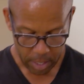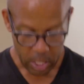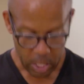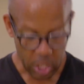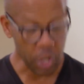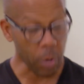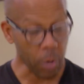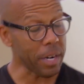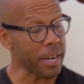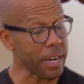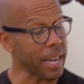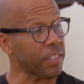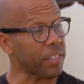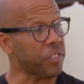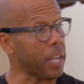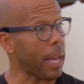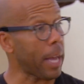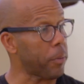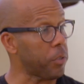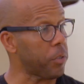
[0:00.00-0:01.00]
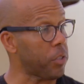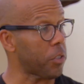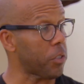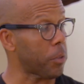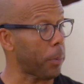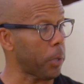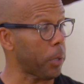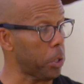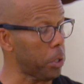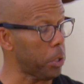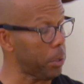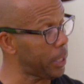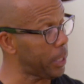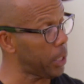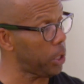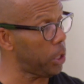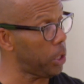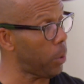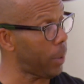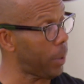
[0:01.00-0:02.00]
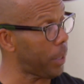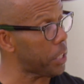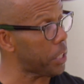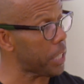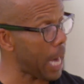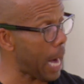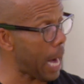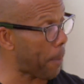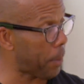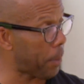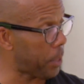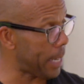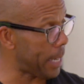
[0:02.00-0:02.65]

So our next step is just to put a little bit of glue on the top of the